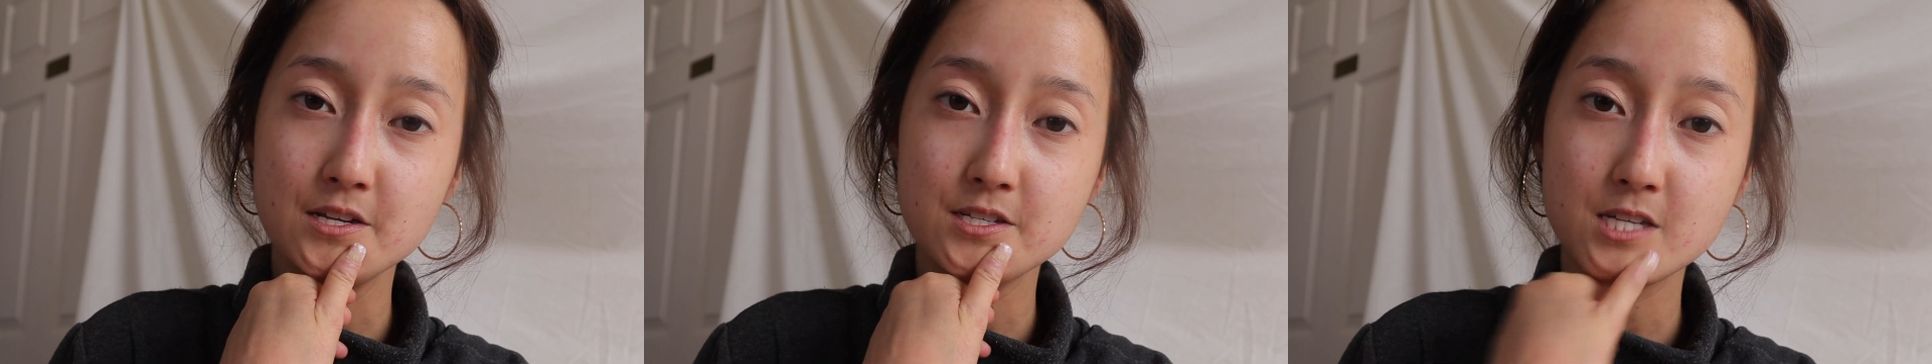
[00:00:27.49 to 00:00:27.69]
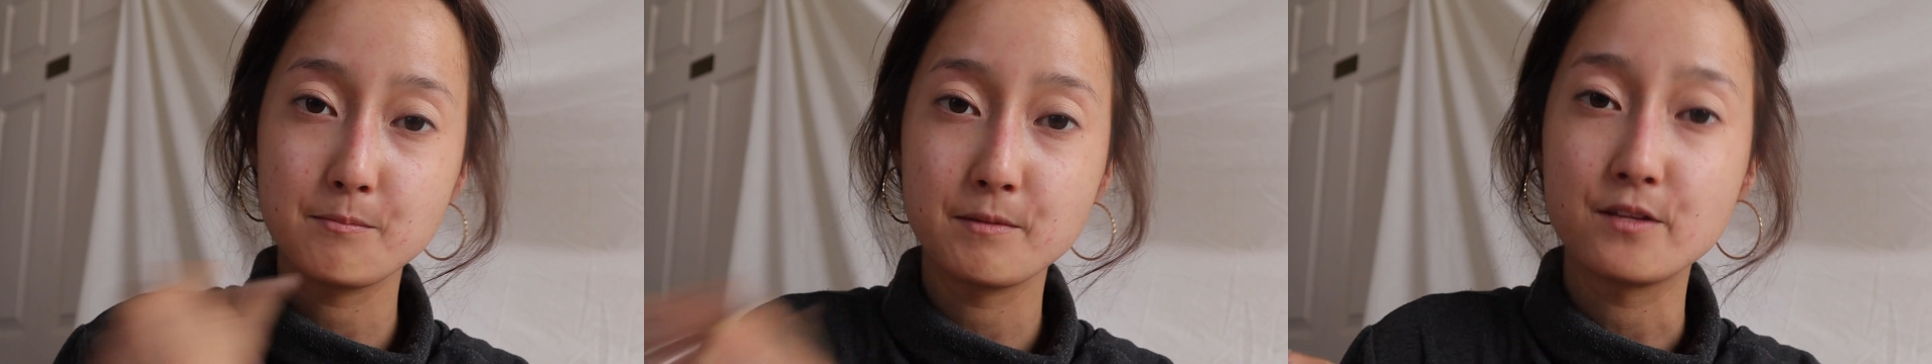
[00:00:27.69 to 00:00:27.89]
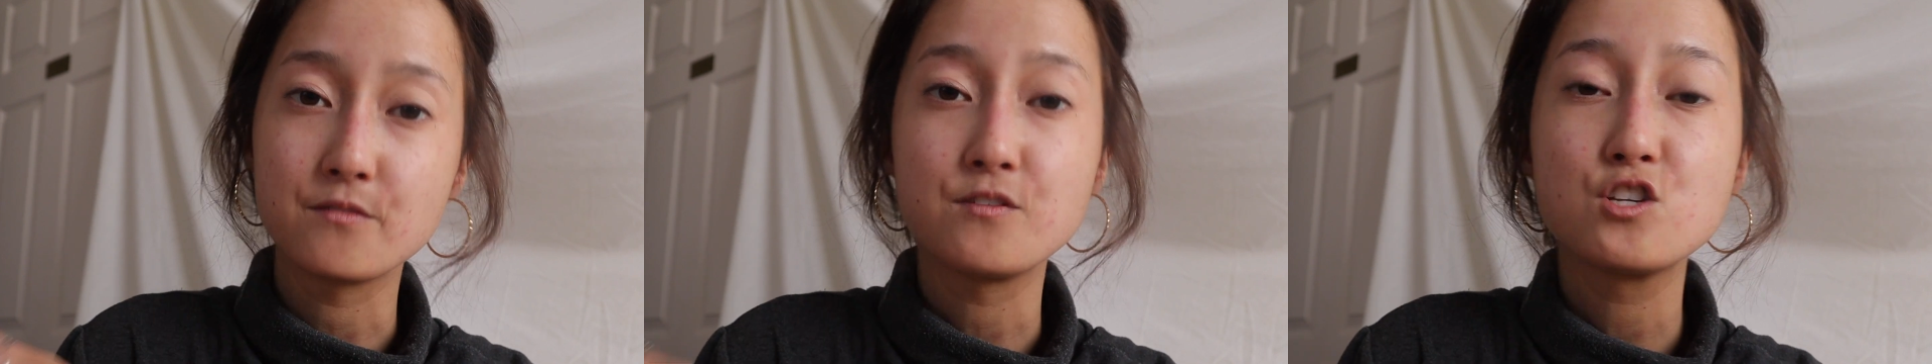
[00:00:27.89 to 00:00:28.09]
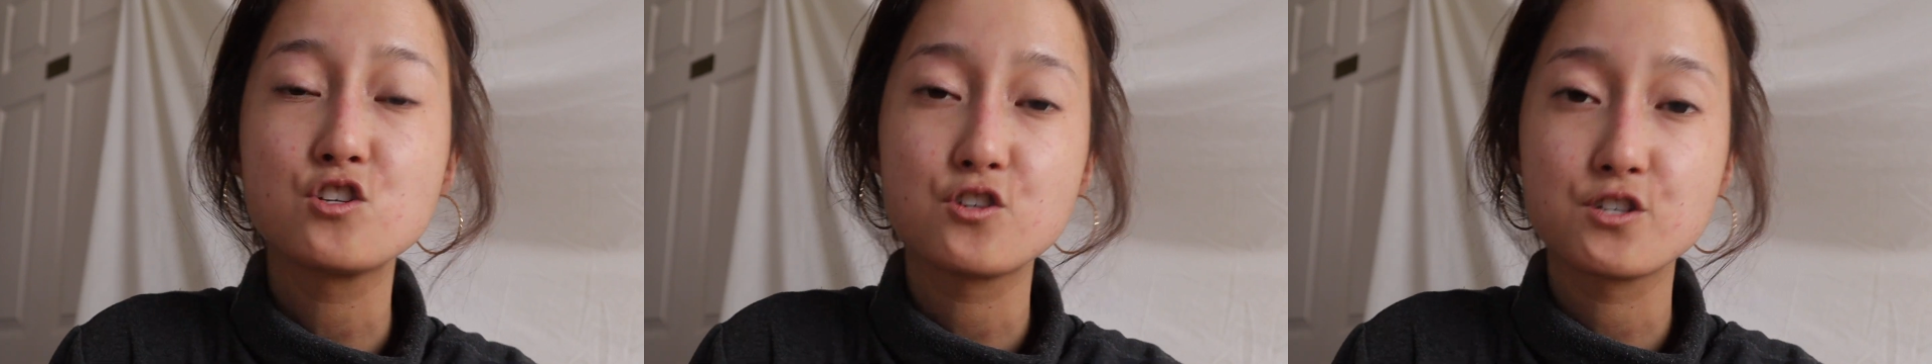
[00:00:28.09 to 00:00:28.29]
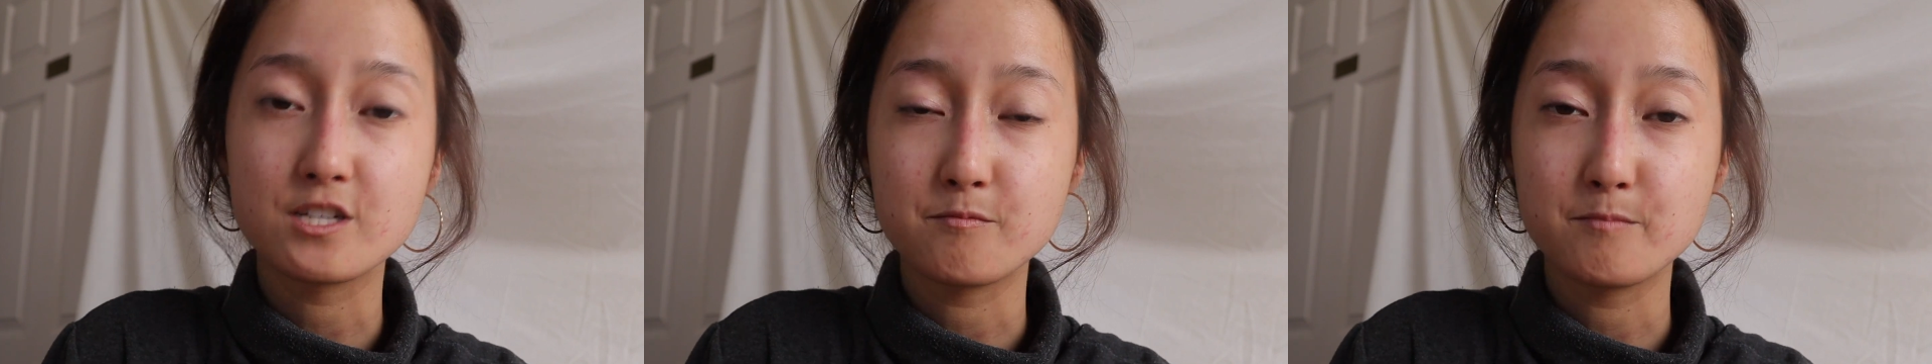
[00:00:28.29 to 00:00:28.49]
some of the
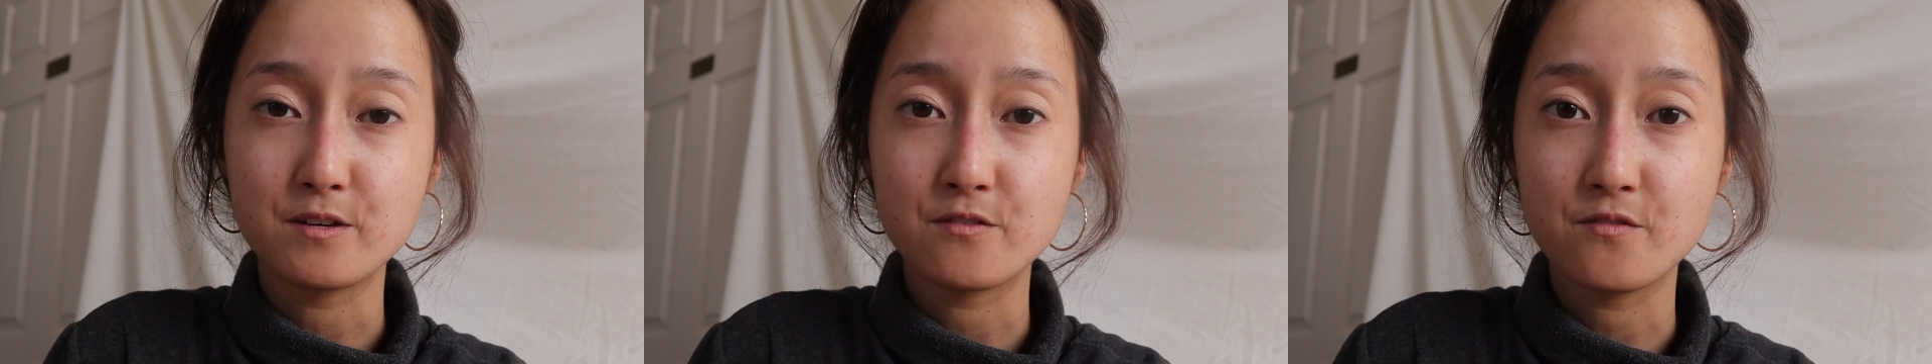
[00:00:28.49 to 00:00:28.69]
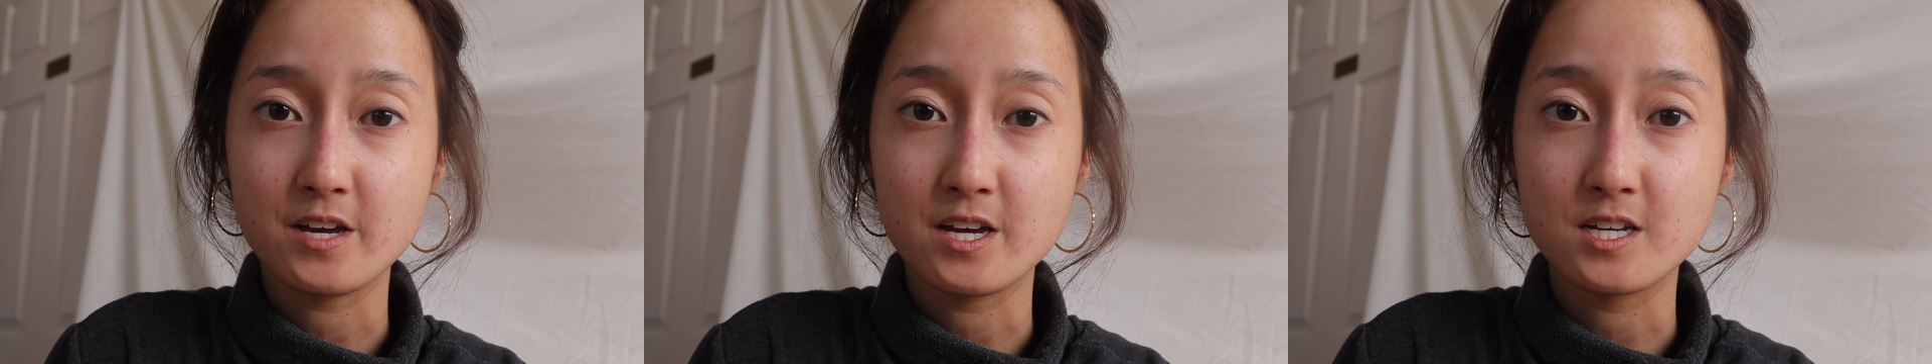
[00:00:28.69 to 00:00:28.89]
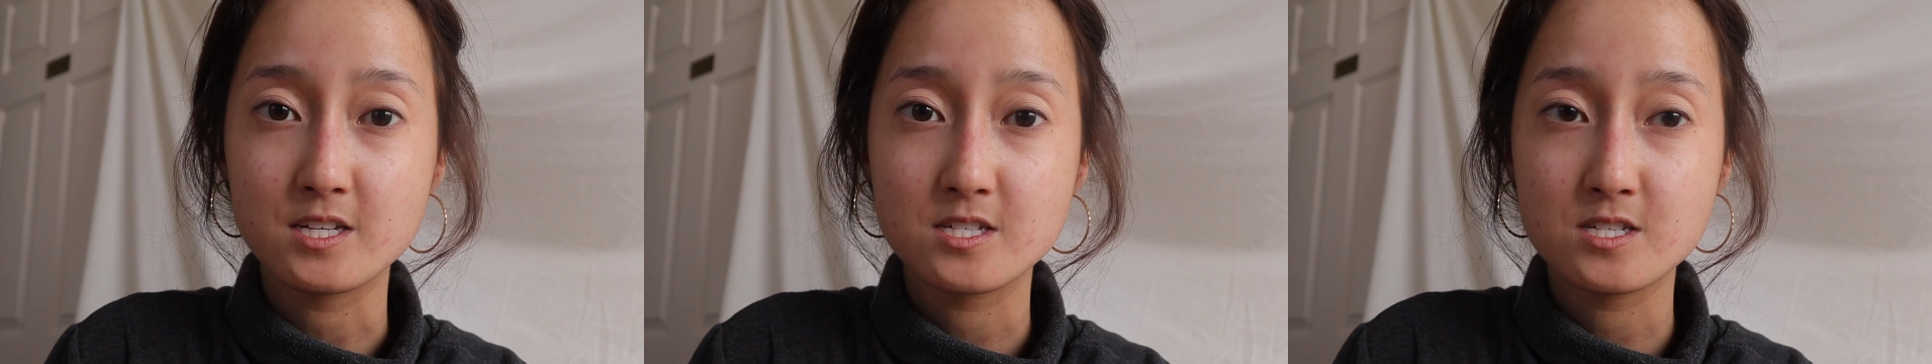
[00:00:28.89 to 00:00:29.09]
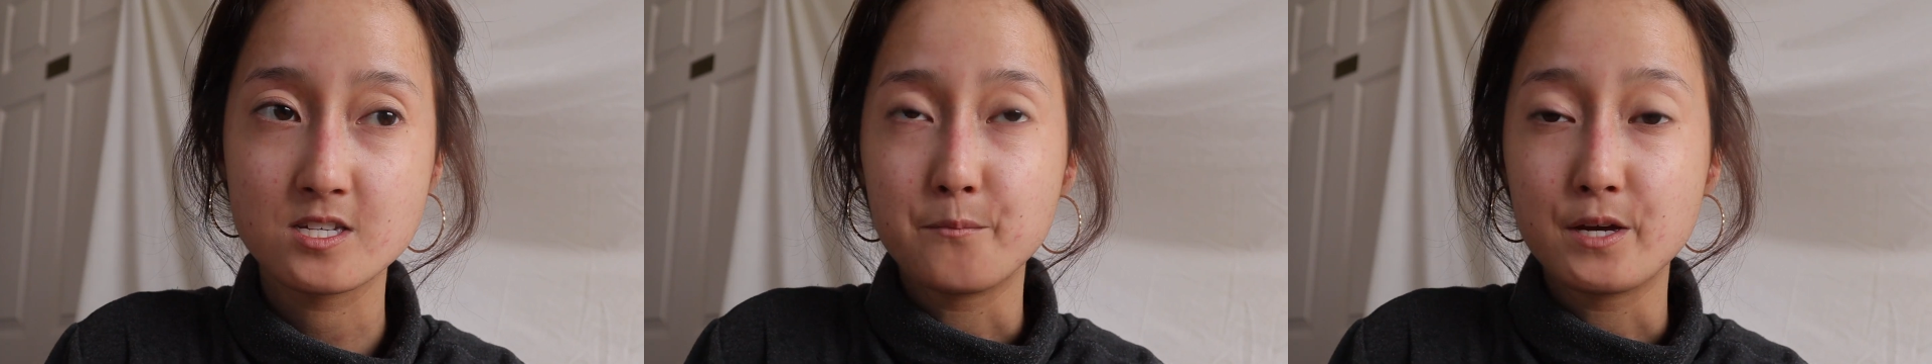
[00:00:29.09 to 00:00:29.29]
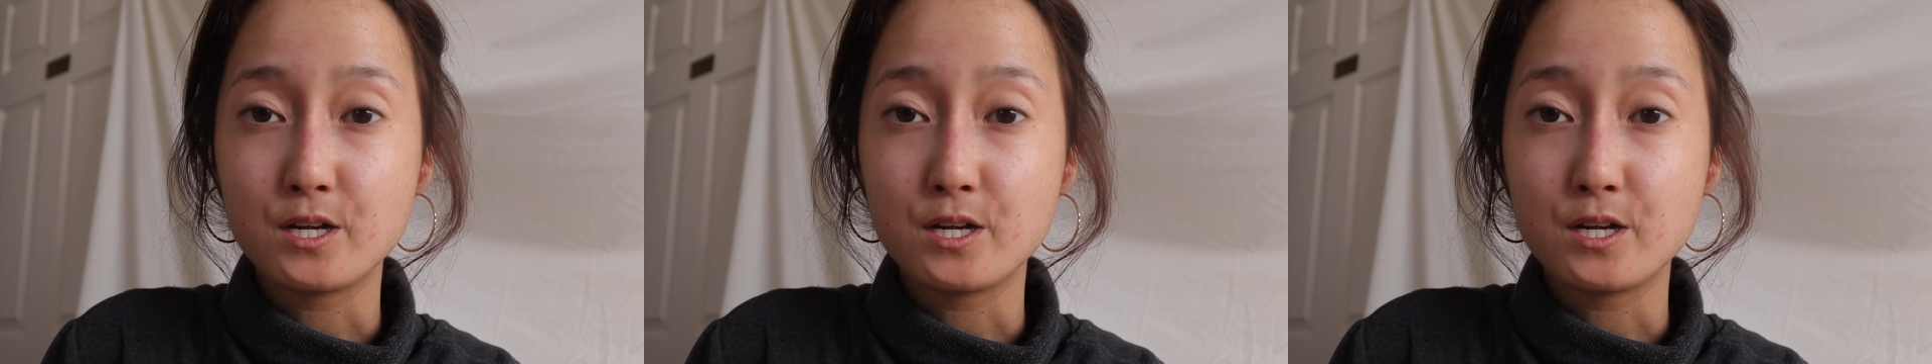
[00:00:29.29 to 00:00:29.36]
features of my face